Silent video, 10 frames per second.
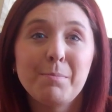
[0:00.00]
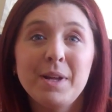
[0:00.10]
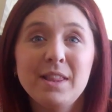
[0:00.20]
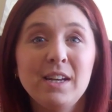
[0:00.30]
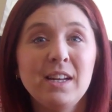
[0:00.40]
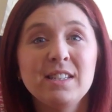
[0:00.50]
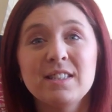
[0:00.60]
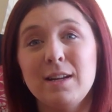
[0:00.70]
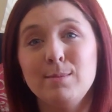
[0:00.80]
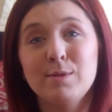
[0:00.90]
But then he
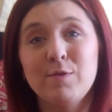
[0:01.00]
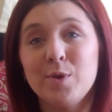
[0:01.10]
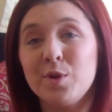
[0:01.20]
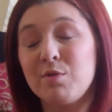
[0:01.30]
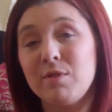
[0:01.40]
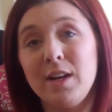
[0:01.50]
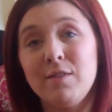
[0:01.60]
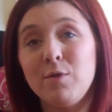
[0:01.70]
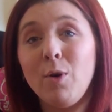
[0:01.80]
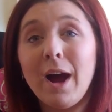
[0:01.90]
sleeps for 3 to
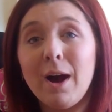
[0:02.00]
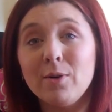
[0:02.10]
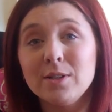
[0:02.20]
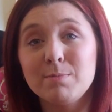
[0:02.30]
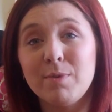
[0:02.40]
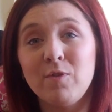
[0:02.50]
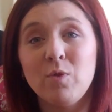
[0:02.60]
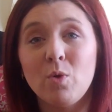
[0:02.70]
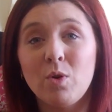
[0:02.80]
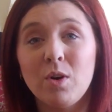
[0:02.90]
4 hours
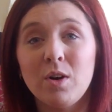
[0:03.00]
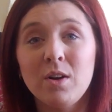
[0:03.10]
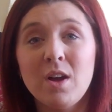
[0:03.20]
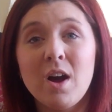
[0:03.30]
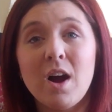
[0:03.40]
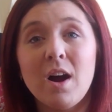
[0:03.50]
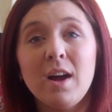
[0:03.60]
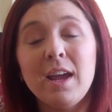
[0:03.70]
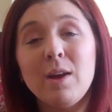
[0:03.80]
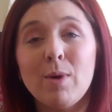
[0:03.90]
before
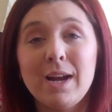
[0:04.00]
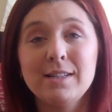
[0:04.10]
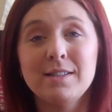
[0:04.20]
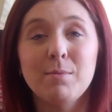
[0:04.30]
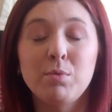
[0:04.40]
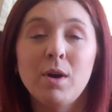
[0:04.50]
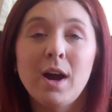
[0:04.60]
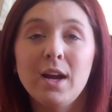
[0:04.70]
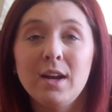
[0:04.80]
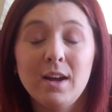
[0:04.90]
he wakes up
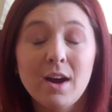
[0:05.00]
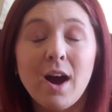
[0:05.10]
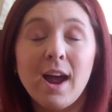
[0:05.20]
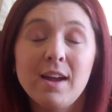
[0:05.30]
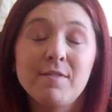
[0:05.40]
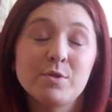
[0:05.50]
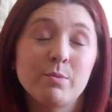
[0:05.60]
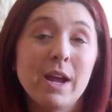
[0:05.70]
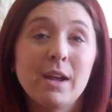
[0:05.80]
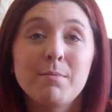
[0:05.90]
while I have to
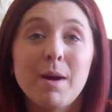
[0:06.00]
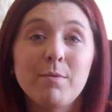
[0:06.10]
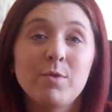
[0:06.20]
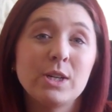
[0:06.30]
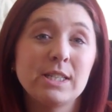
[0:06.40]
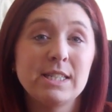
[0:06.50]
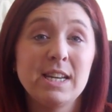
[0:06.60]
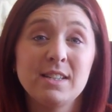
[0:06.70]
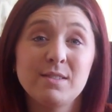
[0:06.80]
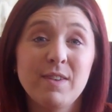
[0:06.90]
wake him up for his
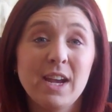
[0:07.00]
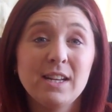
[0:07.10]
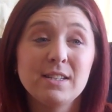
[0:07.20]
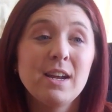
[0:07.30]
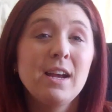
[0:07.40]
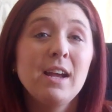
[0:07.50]
next feed.